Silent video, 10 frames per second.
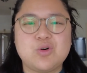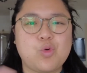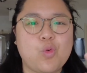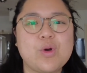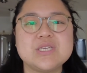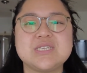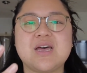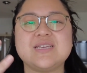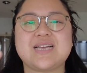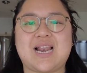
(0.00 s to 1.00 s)
Always
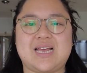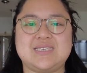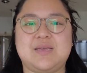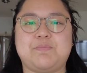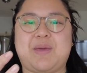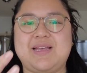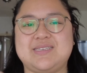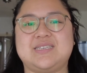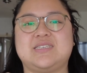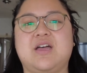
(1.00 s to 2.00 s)
nice classic
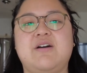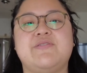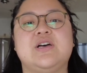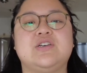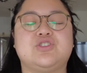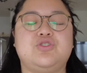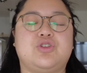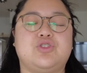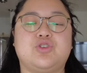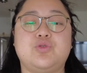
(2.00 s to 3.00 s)
basic stuff so you
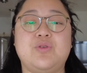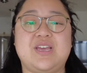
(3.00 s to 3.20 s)
can do.